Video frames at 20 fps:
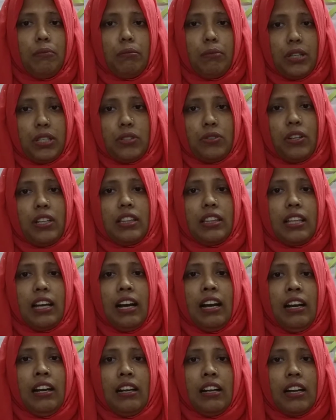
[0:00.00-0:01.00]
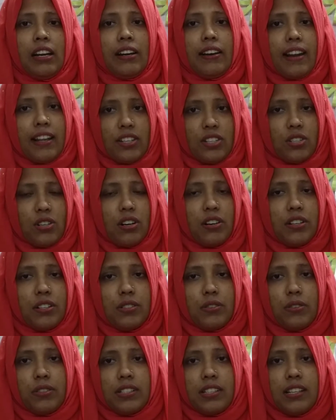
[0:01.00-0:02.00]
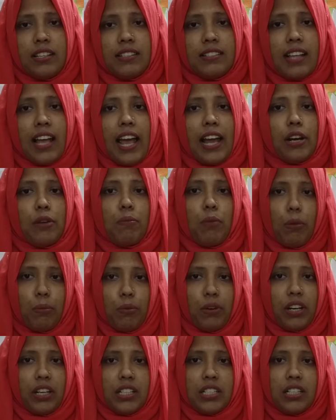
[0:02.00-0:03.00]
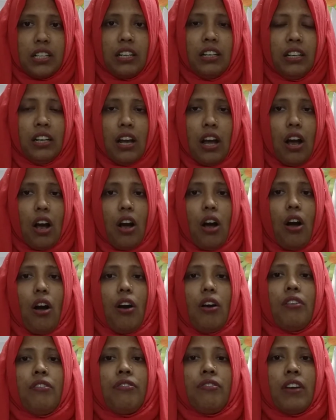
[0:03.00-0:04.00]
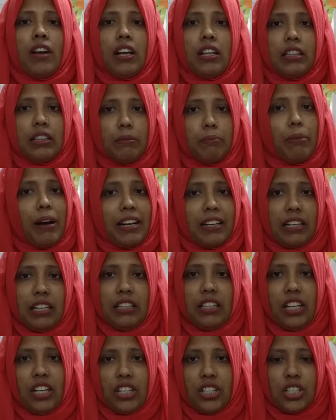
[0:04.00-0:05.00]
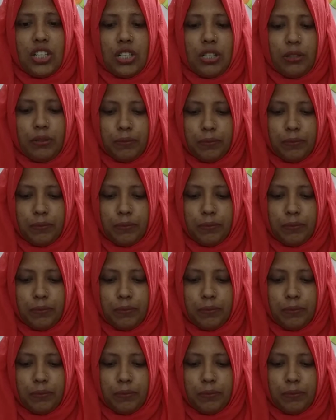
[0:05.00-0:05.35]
between the natural resources and population of Bangladesh.